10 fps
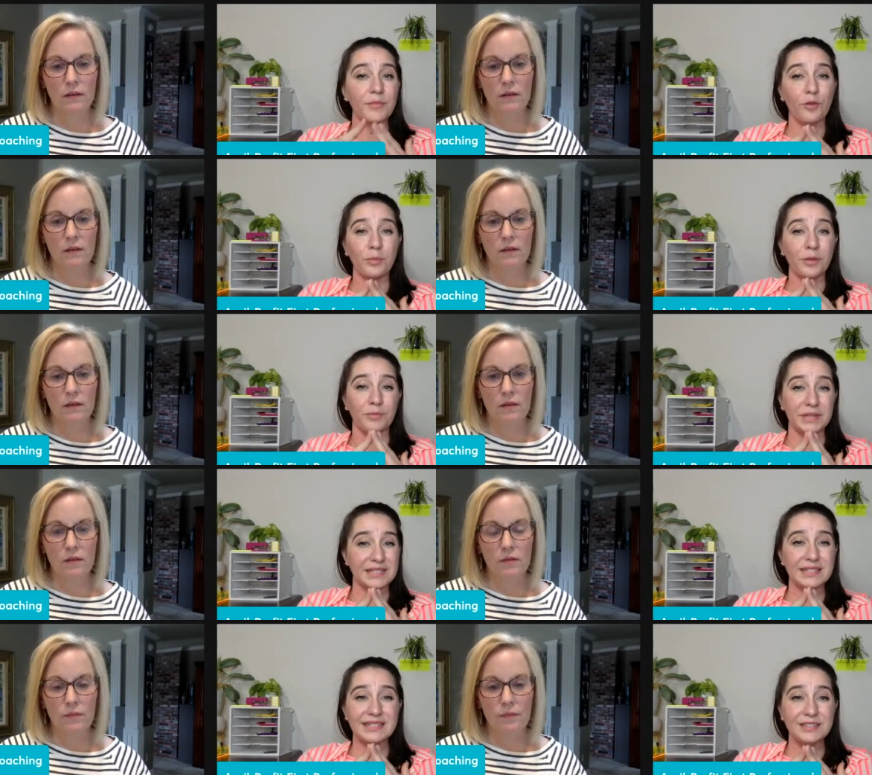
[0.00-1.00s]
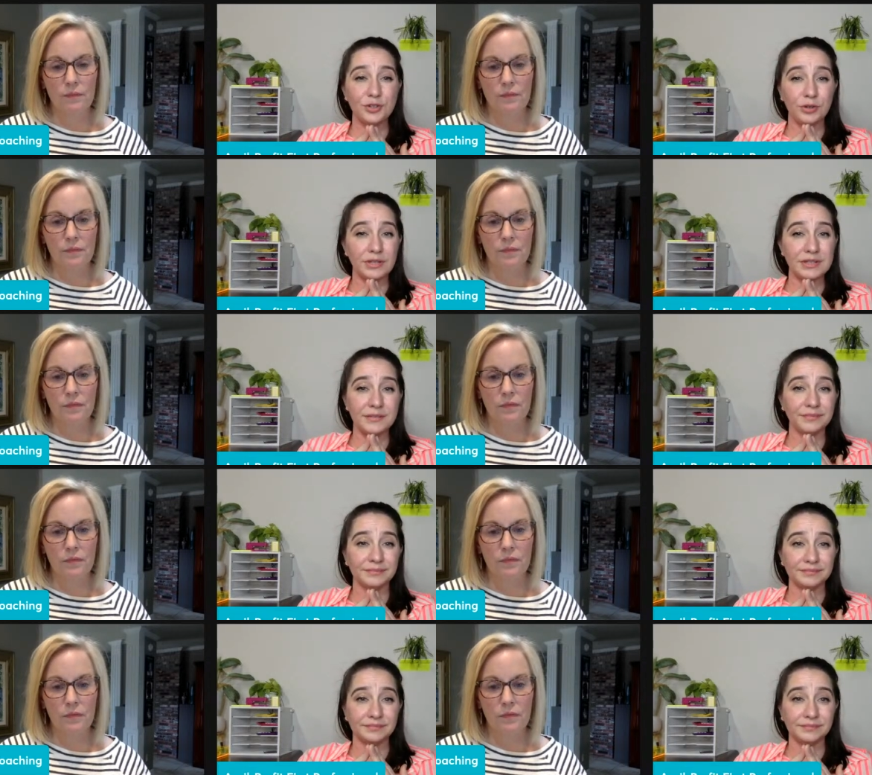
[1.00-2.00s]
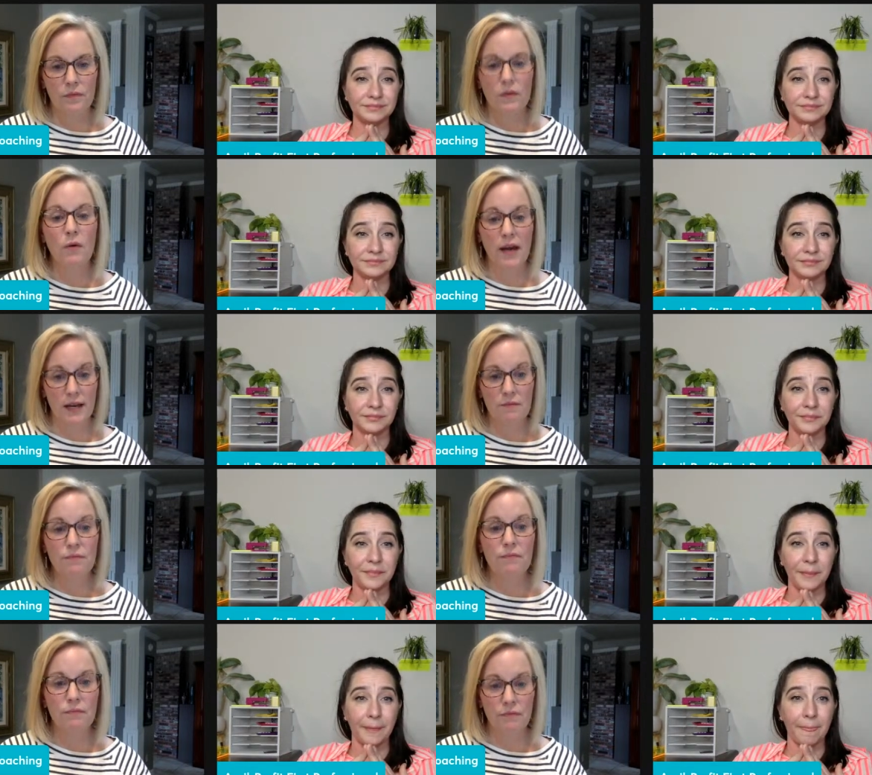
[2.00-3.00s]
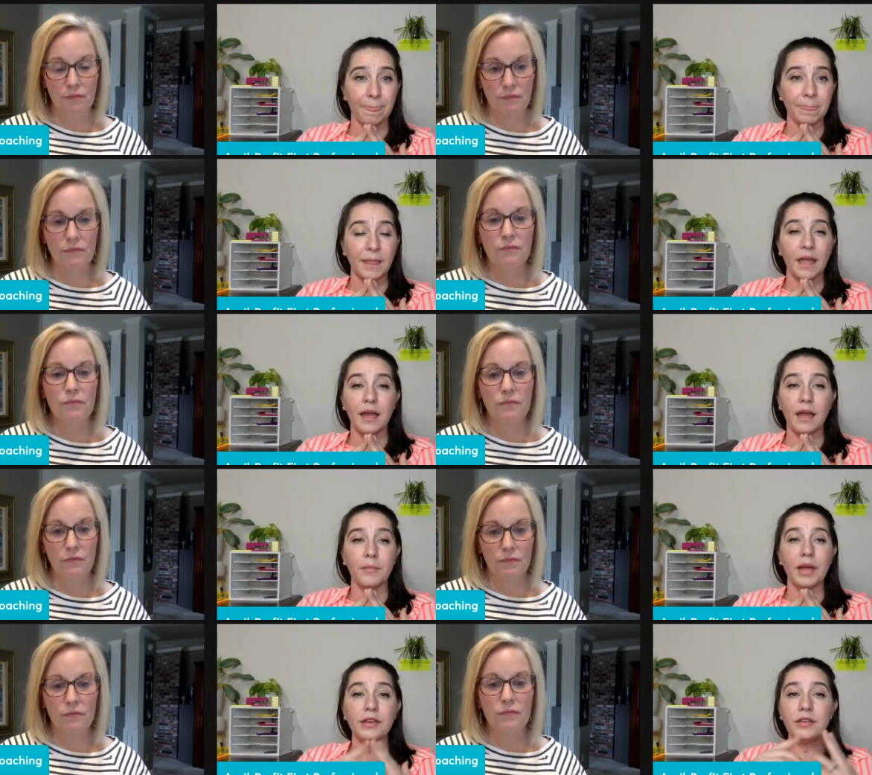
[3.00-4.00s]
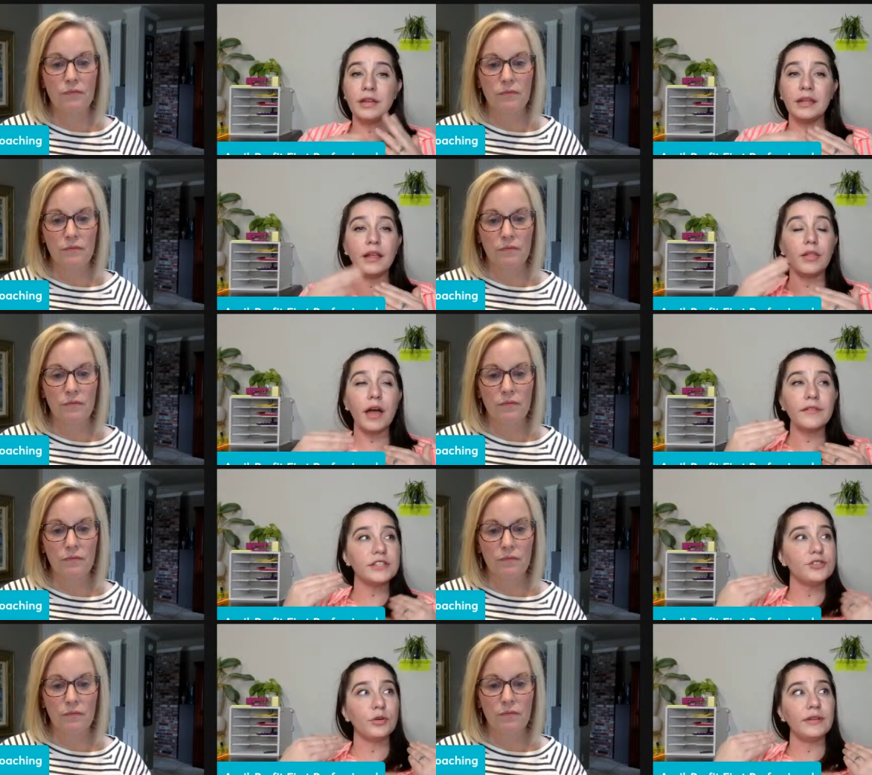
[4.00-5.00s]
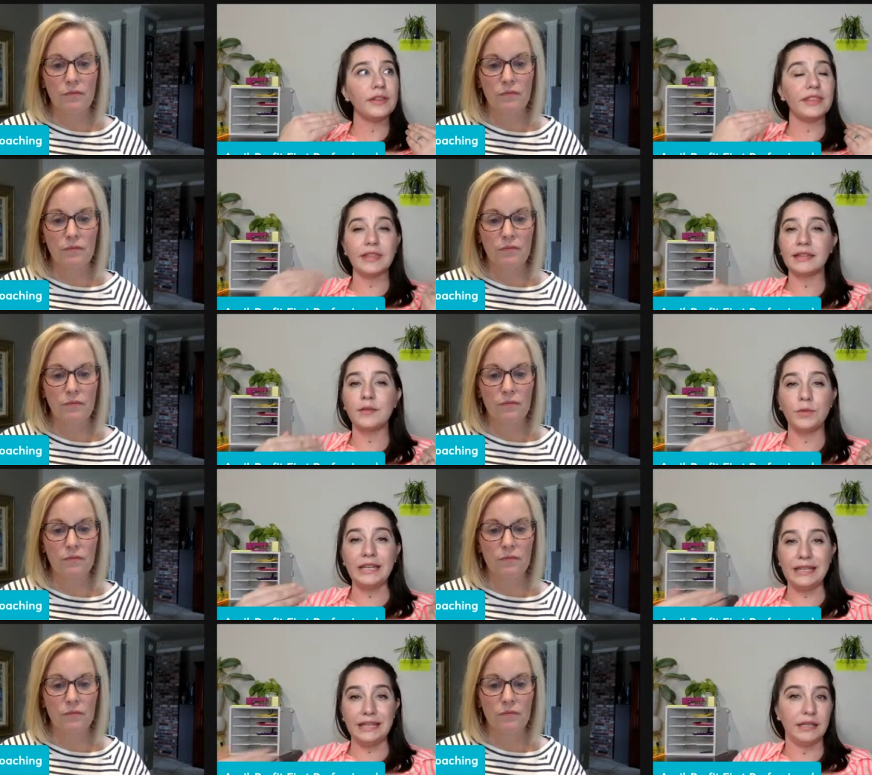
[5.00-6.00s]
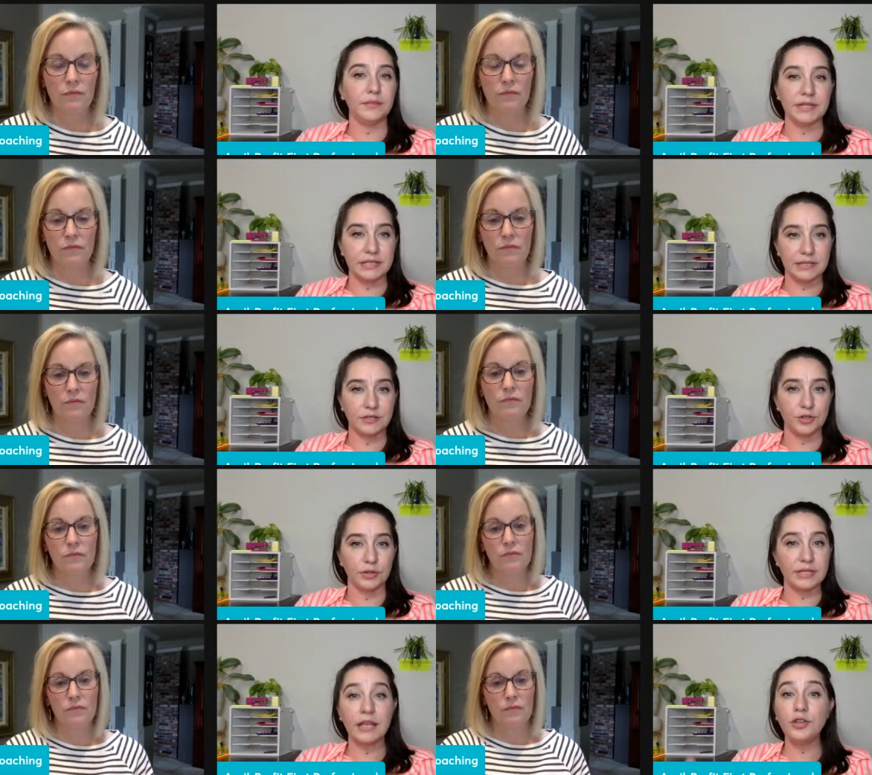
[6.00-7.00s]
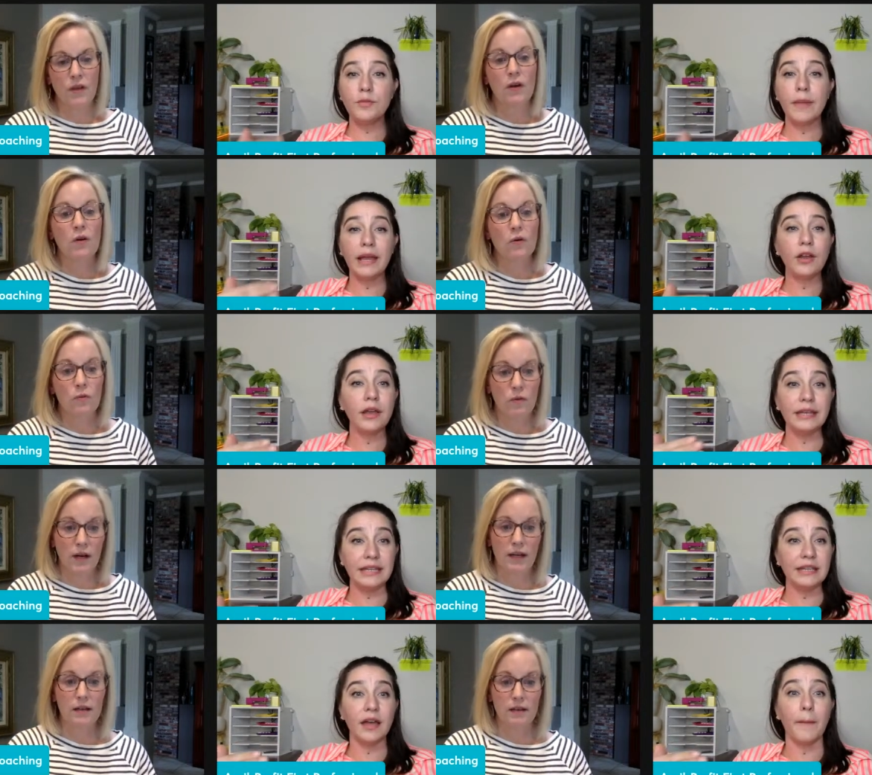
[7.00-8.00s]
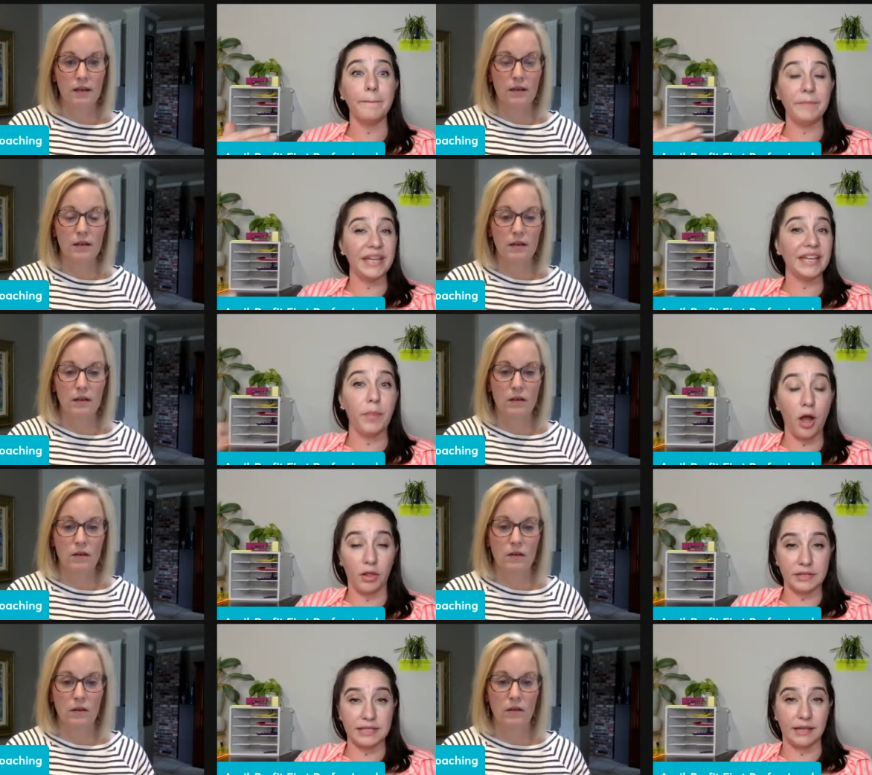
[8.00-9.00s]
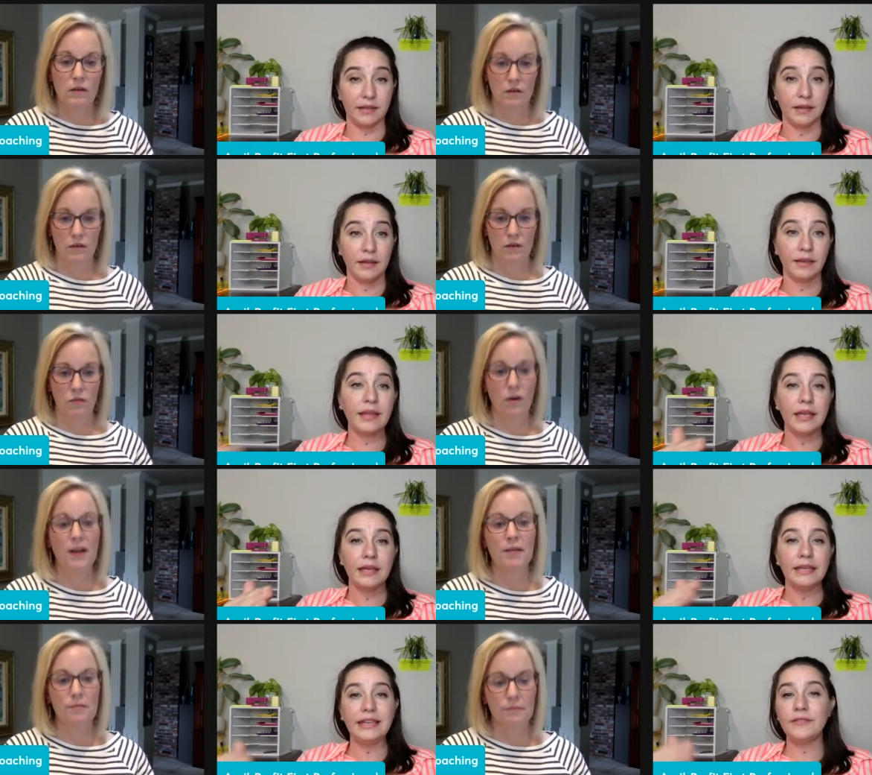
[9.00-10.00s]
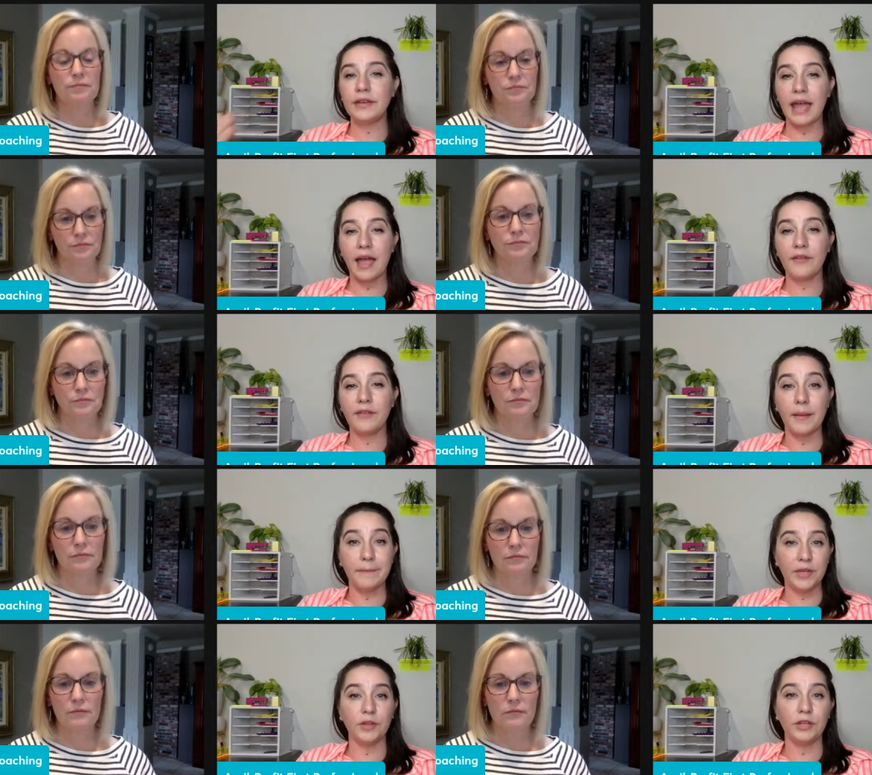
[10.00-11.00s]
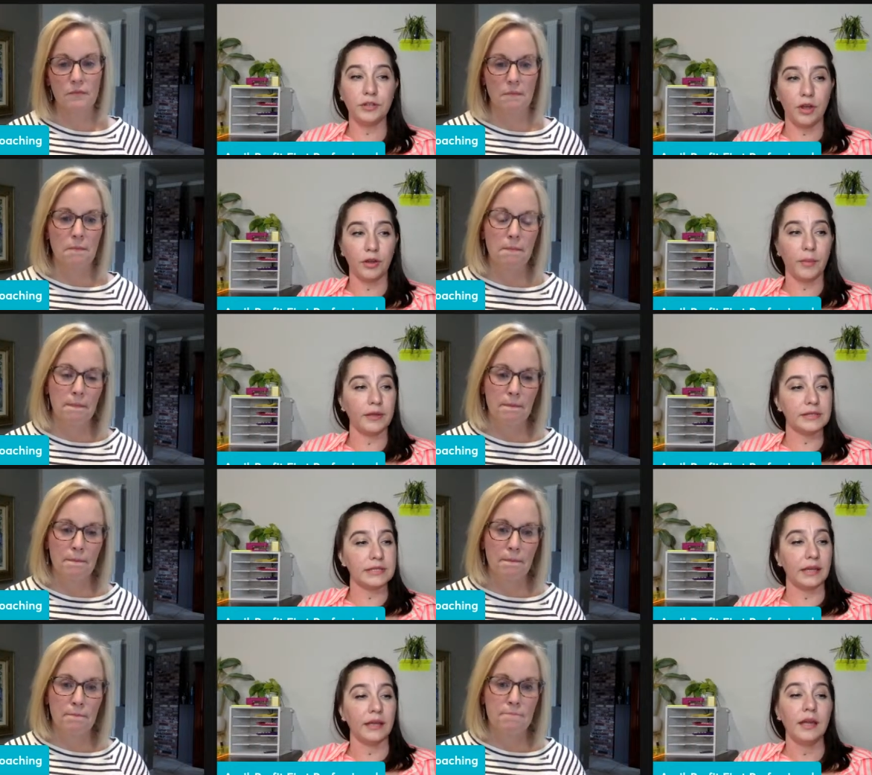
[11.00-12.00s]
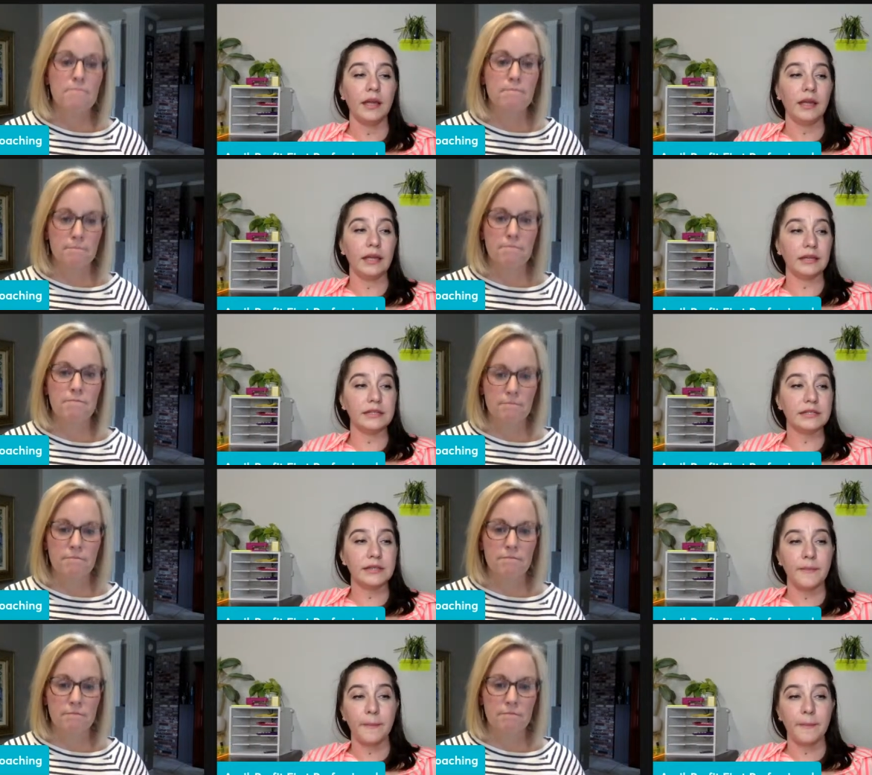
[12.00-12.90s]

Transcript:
Speaker 1: form of business insurance. Okay. Um, a lot of us don't even think that we need business insurance, and you might not need a big policy. Like right. even having a million dollar policy mm-hmm. is